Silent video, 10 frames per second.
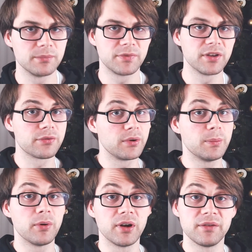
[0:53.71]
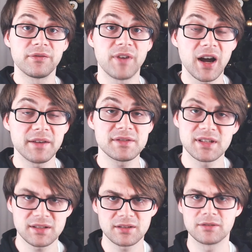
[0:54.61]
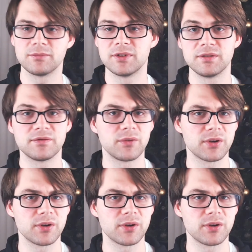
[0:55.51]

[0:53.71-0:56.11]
the 3.5 system when 4th